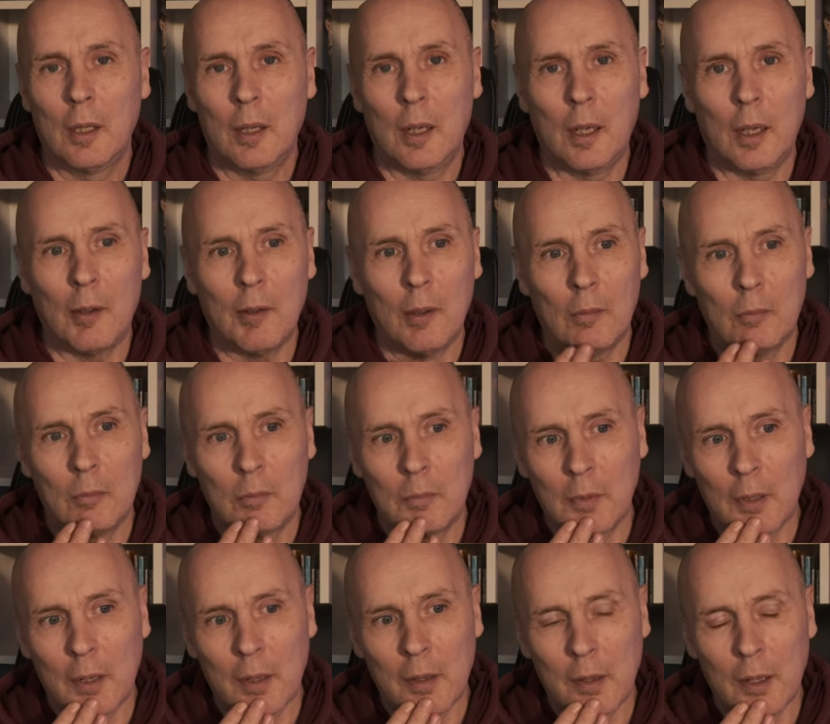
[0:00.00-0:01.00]

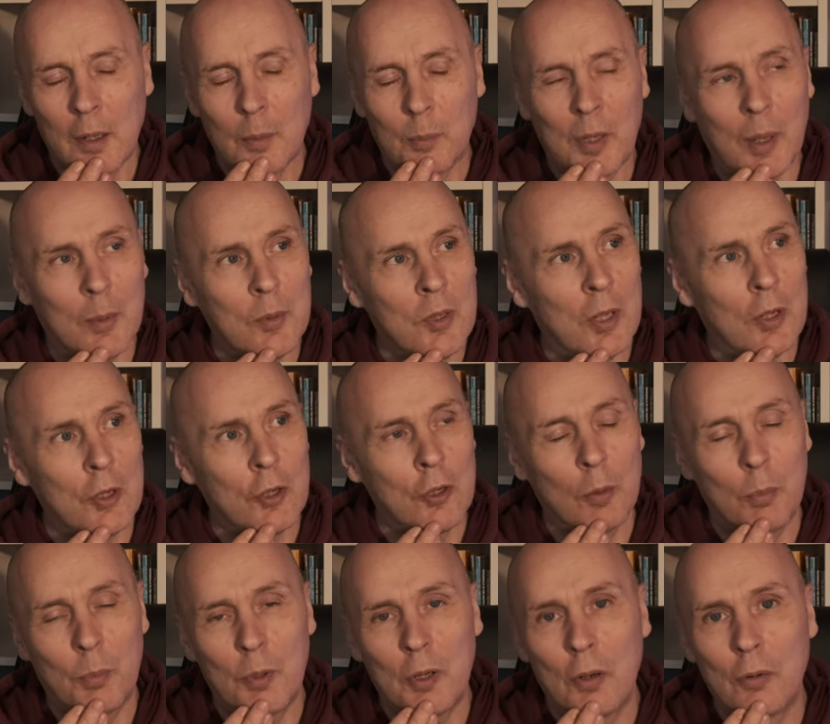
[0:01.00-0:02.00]
I think perhaps that
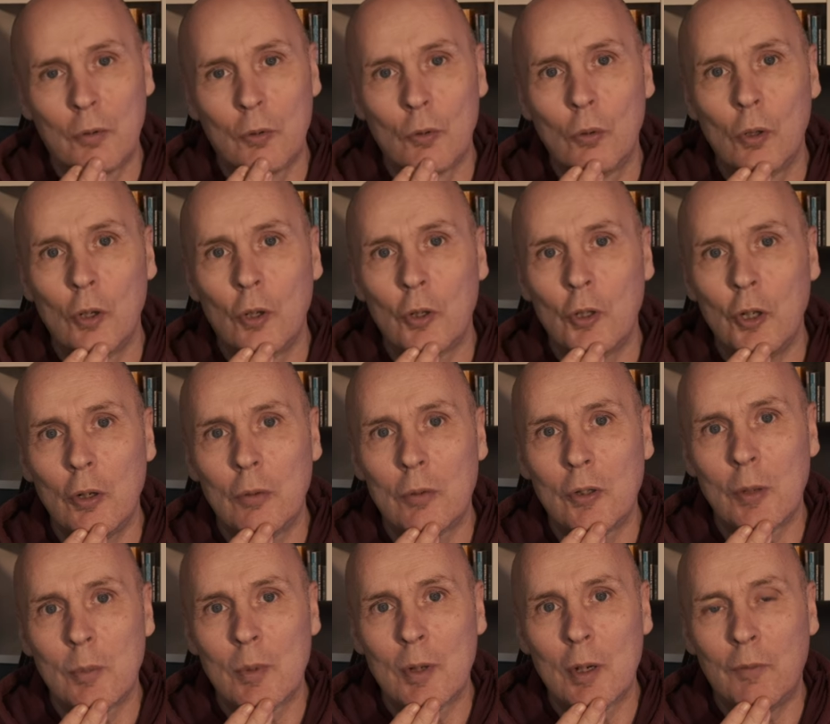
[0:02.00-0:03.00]
should be a rule on
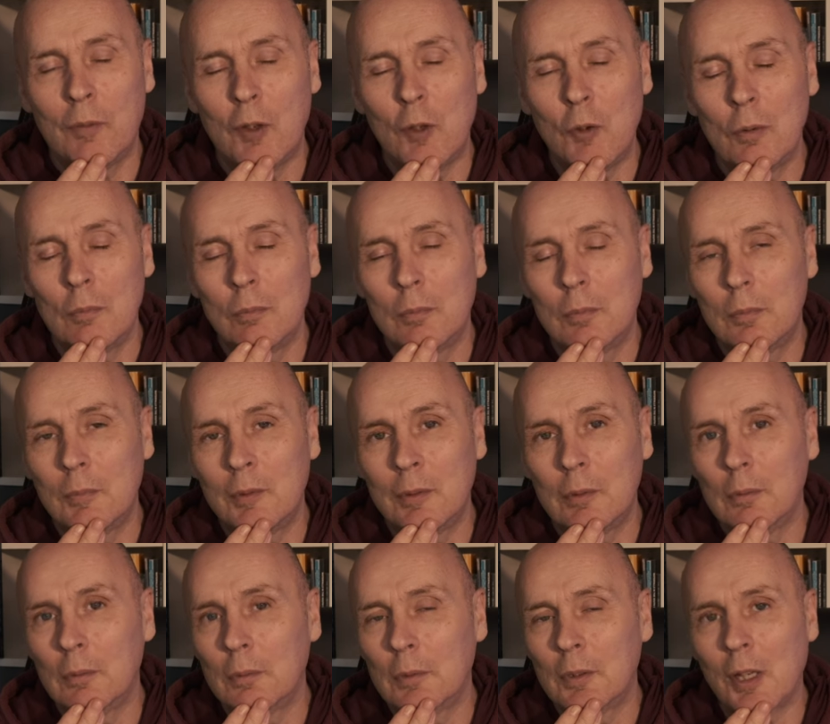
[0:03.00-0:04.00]
YouTube that if you
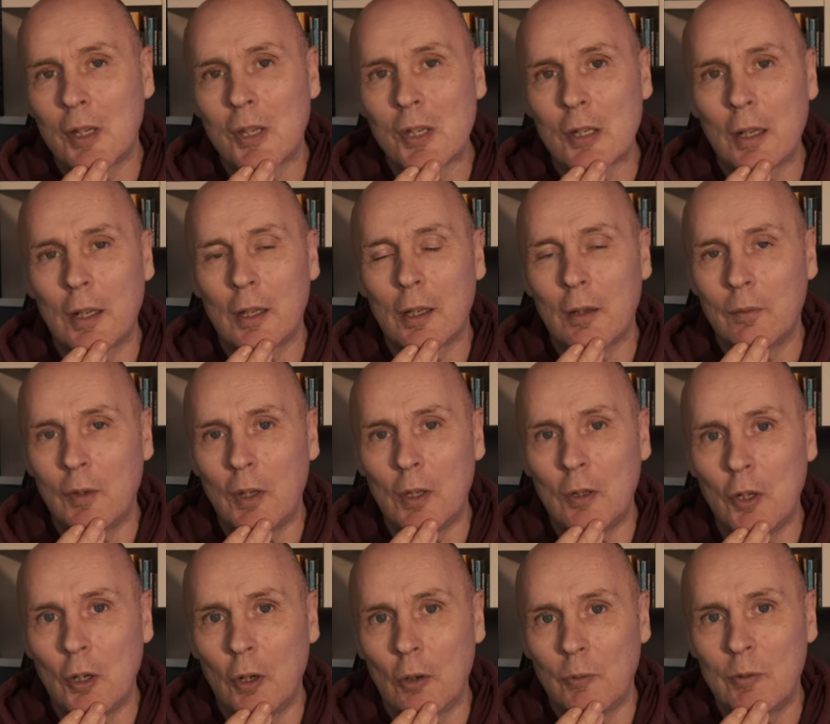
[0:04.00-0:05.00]
dislike a
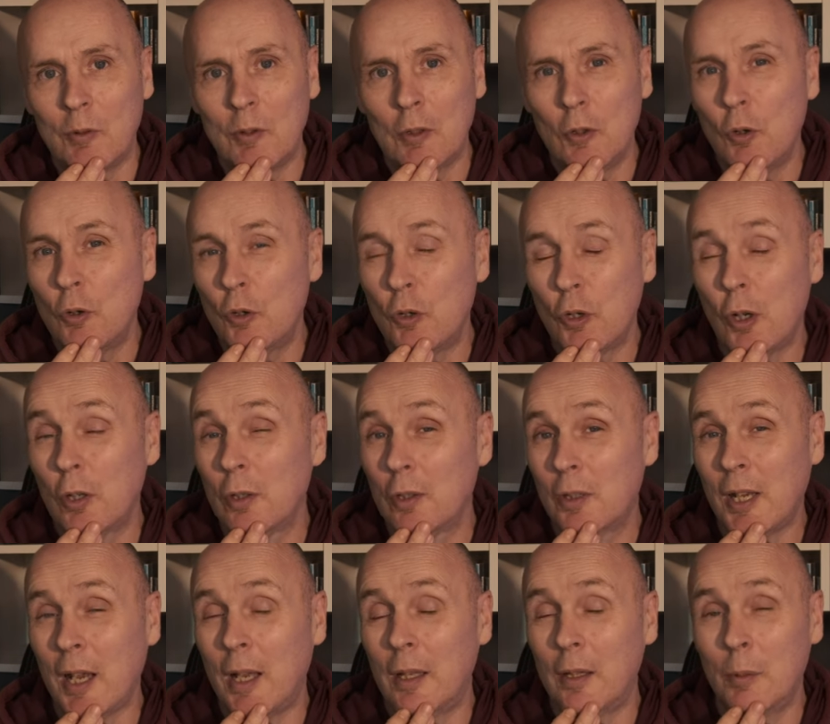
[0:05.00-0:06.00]
video, you
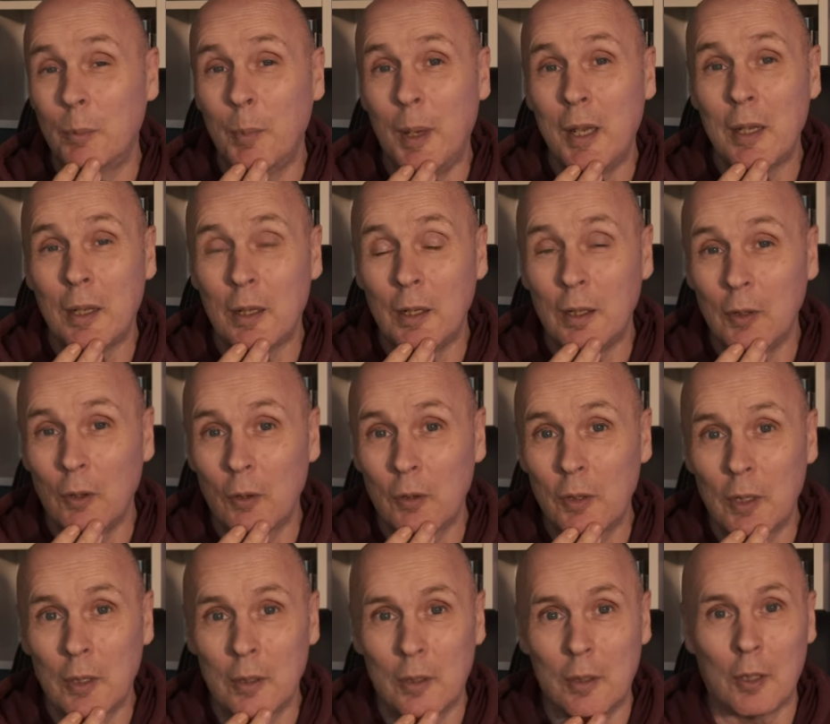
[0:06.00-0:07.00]
should tell the maker or
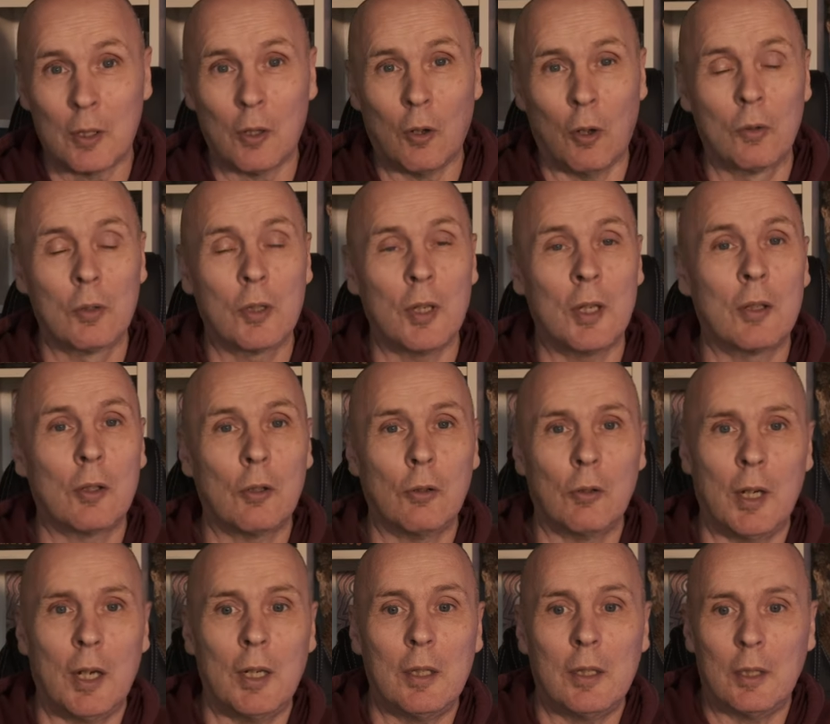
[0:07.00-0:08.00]
the content
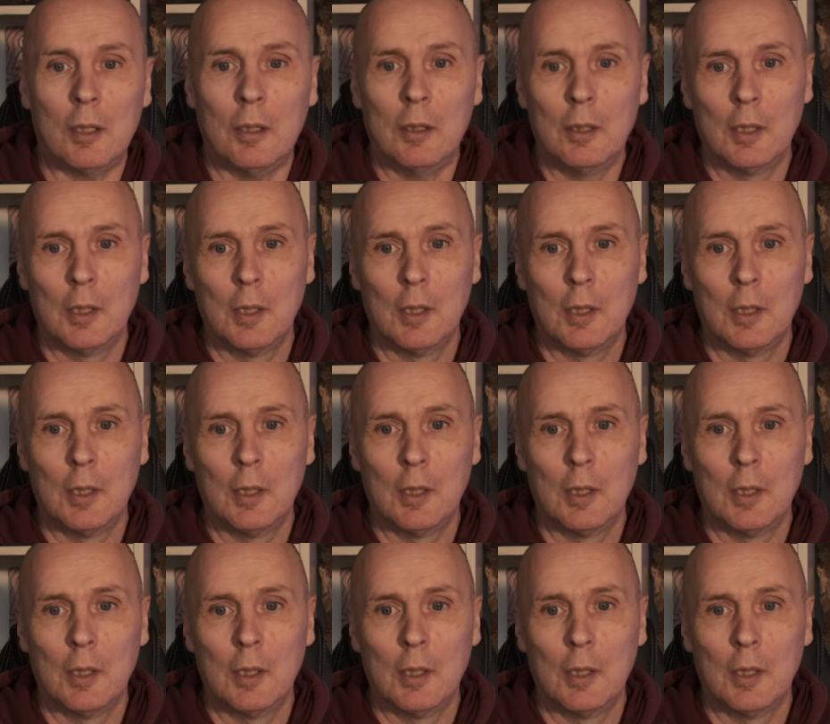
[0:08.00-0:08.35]
creator